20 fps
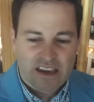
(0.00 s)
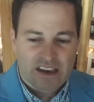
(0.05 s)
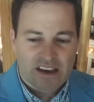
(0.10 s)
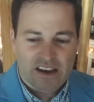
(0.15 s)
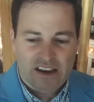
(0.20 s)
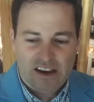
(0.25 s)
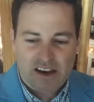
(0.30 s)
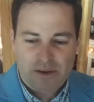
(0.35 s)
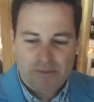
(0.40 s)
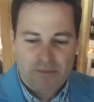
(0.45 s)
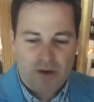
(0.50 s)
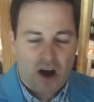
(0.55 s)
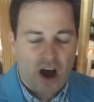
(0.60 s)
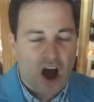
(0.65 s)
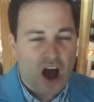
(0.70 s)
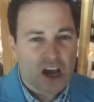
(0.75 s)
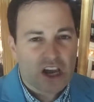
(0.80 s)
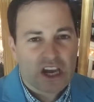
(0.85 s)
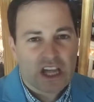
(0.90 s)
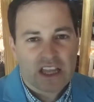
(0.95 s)

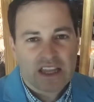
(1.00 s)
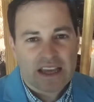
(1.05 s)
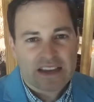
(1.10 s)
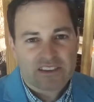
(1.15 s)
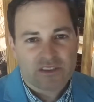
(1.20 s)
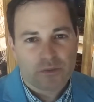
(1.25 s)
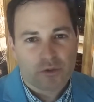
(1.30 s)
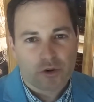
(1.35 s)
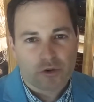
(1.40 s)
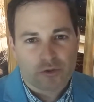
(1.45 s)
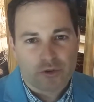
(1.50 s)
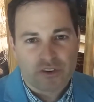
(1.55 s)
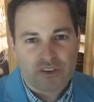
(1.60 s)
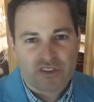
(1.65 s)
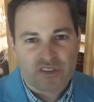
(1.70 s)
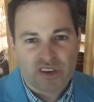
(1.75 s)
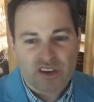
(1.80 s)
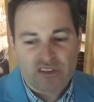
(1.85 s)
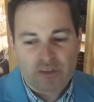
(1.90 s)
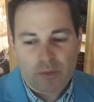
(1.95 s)
un-collectable
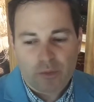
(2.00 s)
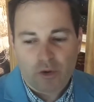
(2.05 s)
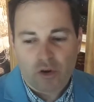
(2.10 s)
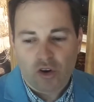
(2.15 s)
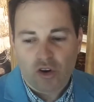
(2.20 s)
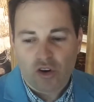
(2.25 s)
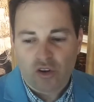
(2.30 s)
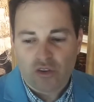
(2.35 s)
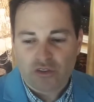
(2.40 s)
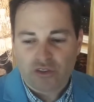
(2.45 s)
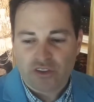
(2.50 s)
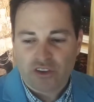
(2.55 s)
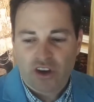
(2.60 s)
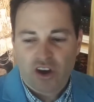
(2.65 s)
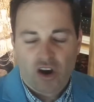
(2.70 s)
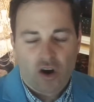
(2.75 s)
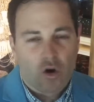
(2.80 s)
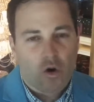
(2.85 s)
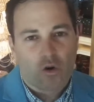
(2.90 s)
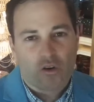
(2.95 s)
receivables,
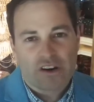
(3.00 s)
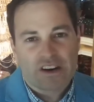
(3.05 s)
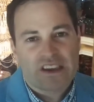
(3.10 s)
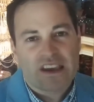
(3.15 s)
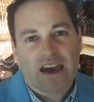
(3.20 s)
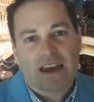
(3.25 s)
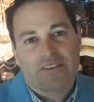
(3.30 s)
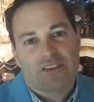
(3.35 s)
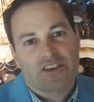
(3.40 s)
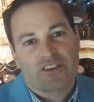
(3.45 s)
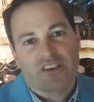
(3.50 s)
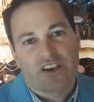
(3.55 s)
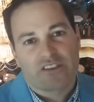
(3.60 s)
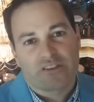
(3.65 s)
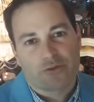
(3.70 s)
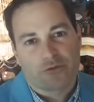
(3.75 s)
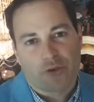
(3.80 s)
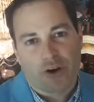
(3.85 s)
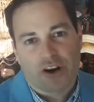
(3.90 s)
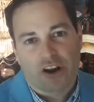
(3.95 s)
or any kind of
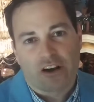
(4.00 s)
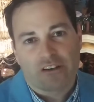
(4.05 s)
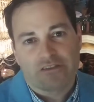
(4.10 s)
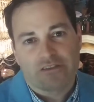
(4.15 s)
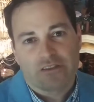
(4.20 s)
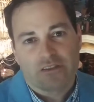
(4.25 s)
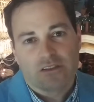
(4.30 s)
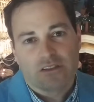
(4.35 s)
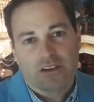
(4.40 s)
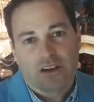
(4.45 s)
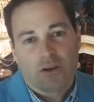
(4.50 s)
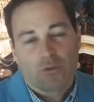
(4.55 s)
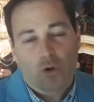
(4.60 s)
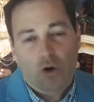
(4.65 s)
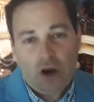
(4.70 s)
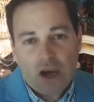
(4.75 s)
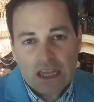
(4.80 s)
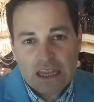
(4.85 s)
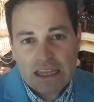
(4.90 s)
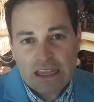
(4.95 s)
excessive write-off,
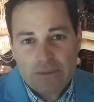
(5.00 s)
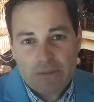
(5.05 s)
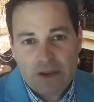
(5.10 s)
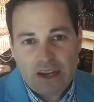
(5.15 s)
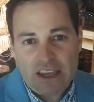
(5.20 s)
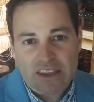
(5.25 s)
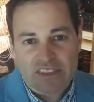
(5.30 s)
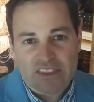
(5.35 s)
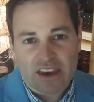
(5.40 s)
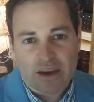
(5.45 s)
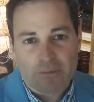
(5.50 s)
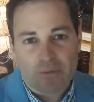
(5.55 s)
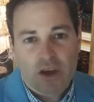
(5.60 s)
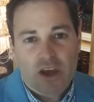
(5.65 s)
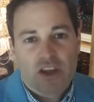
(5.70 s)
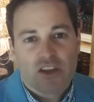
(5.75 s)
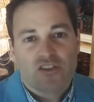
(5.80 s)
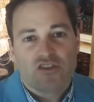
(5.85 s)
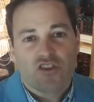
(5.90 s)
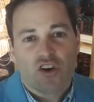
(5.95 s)
well, eliminate them.
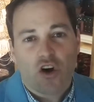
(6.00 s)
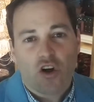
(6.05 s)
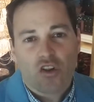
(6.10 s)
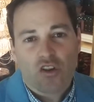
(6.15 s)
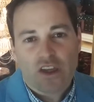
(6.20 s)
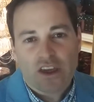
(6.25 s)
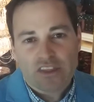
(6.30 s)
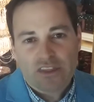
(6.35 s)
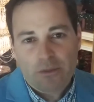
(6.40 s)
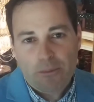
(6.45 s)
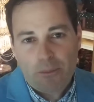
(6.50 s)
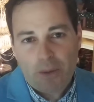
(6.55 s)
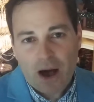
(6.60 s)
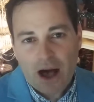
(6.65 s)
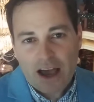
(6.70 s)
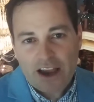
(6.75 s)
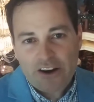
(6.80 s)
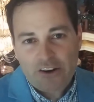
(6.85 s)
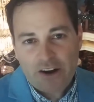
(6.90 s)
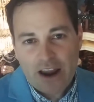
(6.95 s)
Don't let the
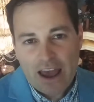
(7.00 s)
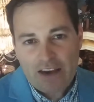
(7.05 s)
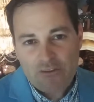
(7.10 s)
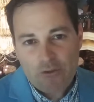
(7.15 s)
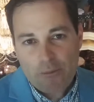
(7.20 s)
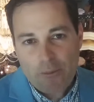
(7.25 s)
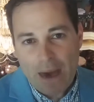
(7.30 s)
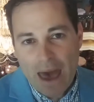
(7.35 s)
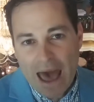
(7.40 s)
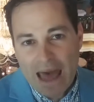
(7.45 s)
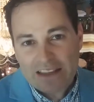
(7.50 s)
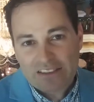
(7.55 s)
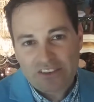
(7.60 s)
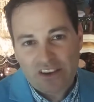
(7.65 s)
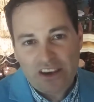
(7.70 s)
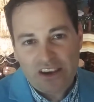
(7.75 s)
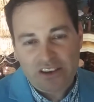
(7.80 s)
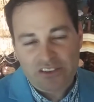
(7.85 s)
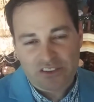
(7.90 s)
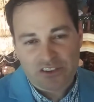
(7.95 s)
buyer have a bad
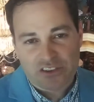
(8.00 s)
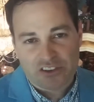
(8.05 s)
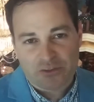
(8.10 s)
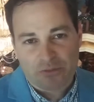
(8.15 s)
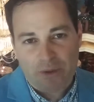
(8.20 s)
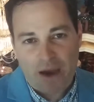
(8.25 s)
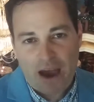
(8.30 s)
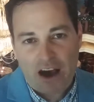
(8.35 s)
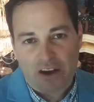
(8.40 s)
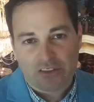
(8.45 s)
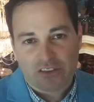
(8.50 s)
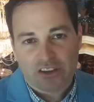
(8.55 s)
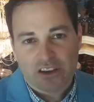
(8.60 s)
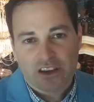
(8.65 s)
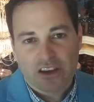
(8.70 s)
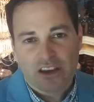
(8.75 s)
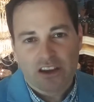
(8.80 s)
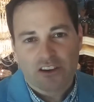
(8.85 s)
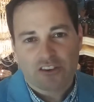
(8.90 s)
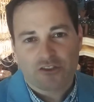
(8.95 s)
taste in his mouth.
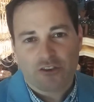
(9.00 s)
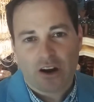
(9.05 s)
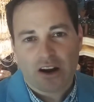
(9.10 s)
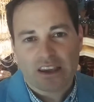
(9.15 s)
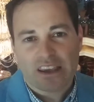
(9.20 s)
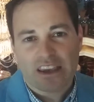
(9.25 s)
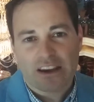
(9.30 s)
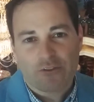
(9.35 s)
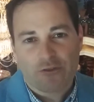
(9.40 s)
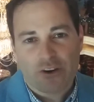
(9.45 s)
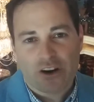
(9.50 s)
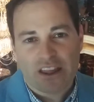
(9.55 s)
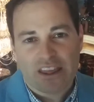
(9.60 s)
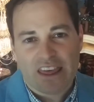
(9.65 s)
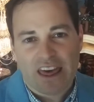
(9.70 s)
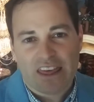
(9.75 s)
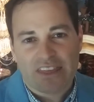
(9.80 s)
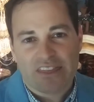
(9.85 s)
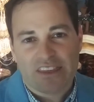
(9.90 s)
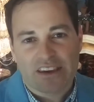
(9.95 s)
Try to get rid of
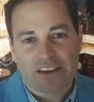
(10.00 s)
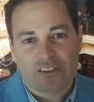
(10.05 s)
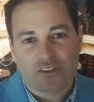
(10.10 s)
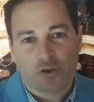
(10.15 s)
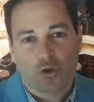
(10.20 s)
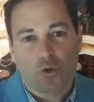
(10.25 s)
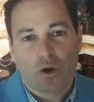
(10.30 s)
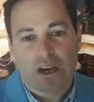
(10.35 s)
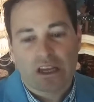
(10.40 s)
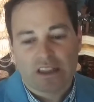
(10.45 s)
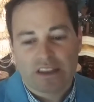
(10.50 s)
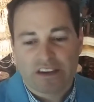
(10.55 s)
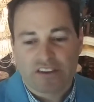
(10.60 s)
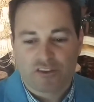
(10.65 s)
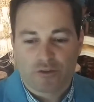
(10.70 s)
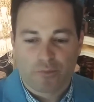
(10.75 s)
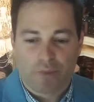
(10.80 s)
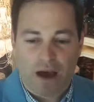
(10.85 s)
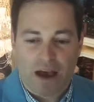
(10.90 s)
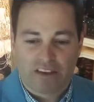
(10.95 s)
that thing as quickly as
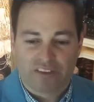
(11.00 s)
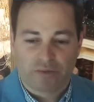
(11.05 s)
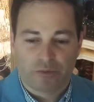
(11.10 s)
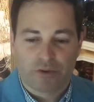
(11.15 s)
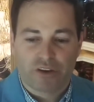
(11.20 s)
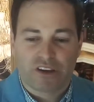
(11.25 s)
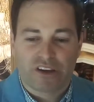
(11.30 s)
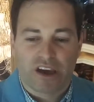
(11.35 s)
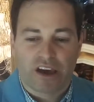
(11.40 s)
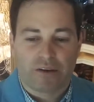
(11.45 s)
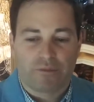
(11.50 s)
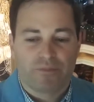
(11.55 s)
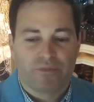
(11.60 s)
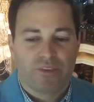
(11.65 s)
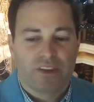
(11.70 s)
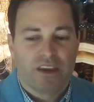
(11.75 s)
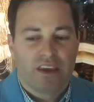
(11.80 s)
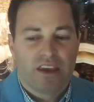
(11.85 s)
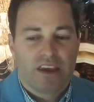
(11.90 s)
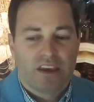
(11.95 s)
you possibly can.
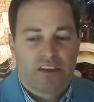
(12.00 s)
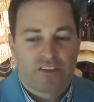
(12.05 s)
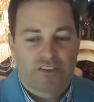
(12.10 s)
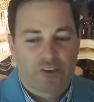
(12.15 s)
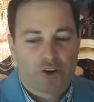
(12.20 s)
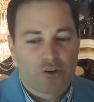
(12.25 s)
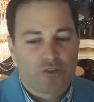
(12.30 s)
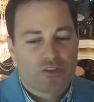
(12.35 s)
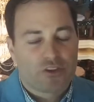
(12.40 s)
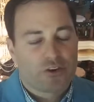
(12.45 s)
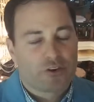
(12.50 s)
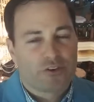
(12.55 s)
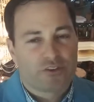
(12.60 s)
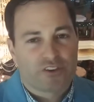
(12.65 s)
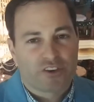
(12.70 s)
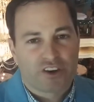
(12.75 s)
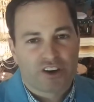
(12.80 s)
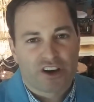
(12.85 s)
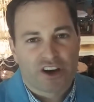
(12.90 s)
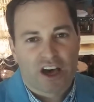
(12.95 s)
So if
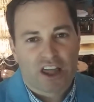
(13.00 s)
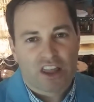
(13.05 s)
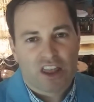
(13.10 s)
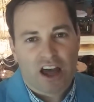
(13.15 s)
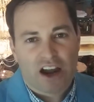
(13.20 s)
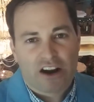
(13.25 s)
there's a